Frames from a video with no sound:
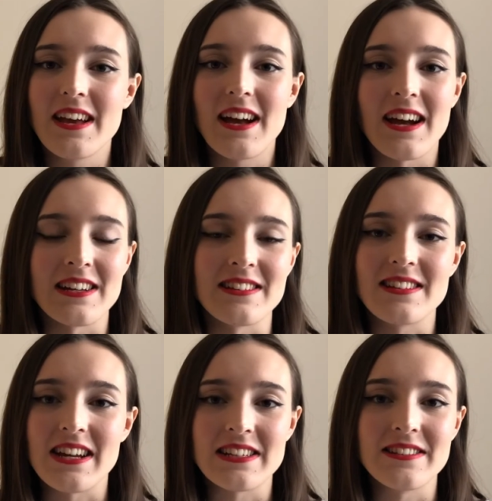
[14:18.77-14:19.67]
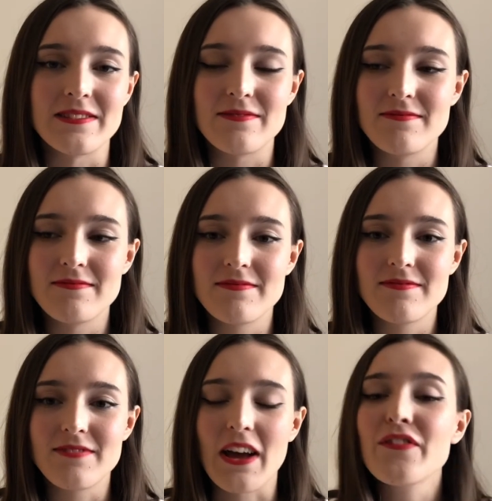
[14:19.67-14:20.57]
I
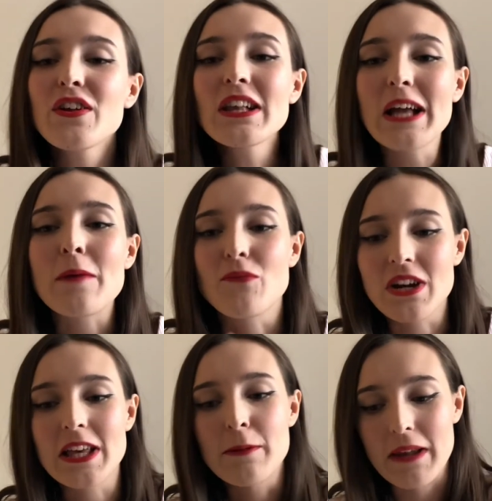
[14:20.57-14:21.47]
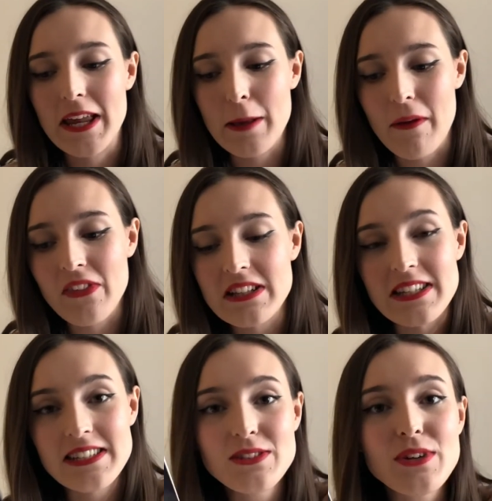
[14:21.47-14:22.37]
feel like I'm really complaining about this. I
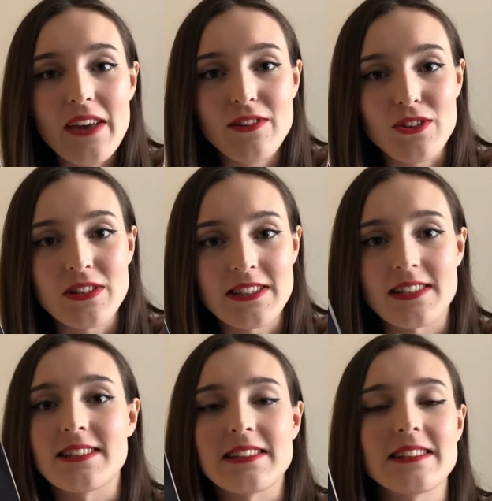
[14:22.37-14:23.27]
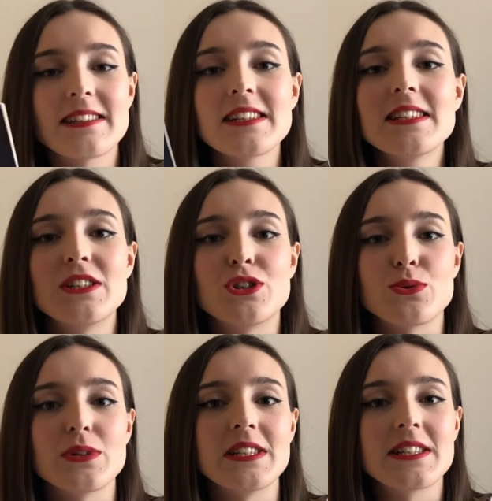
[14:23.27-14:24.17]
still gave it 3 stars. I still
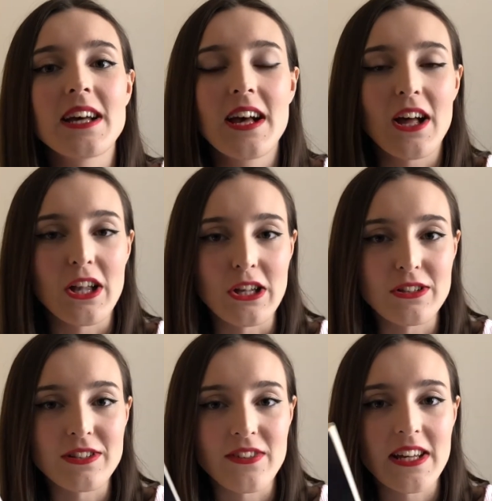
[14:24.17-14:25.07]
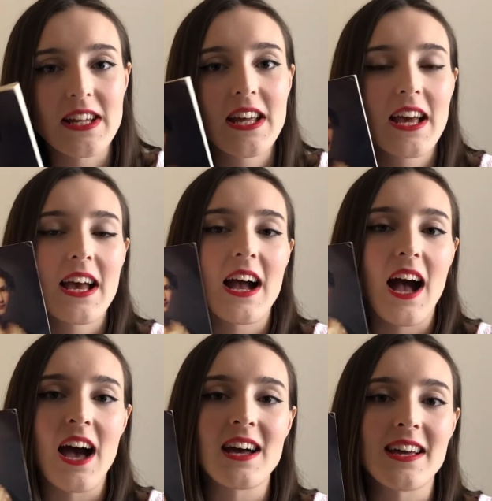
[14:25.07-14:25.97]
enjoyed a lot of it.
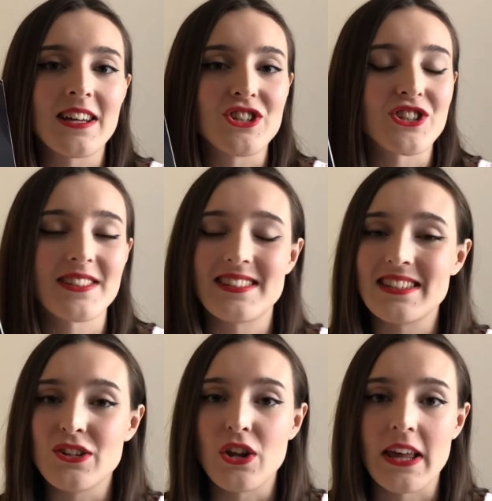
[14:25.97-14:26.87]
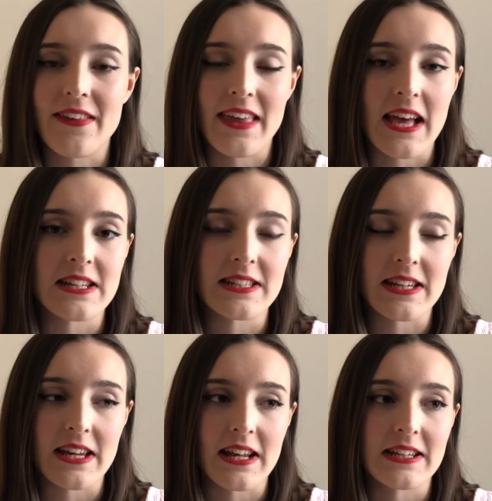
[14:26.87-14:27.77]
I just did not like the
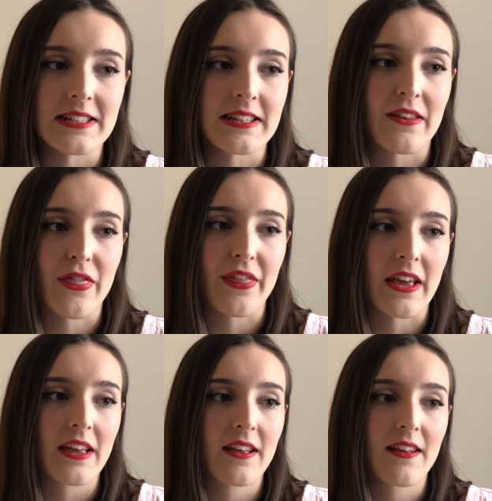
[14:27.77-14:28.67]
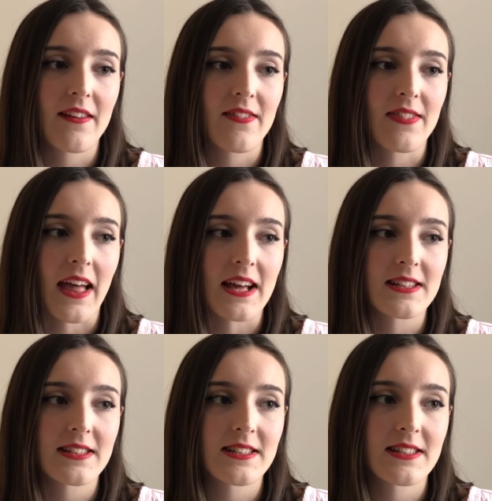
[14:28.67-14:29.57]
ending, and I didn't think
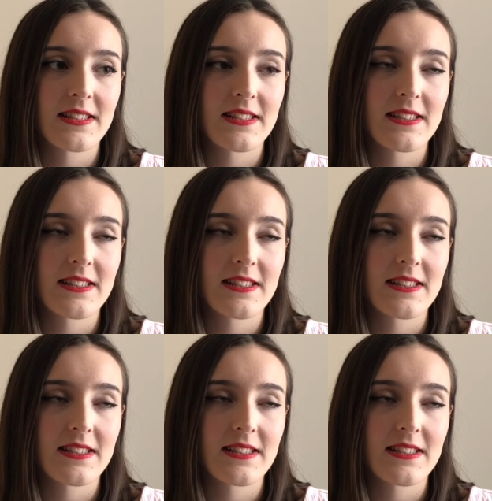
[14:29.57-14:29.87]
that